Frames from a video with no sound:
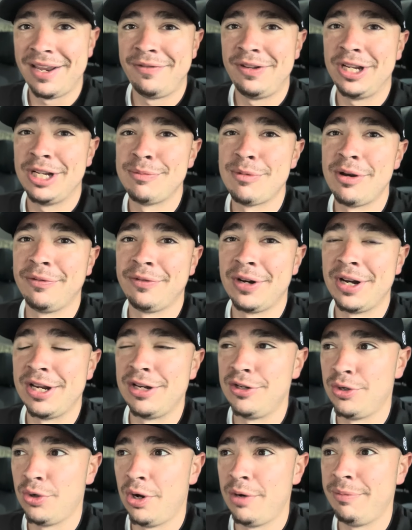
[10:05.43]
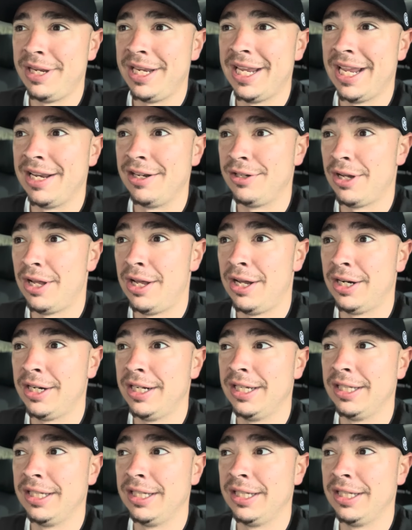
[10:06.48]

if you come over and join me and talk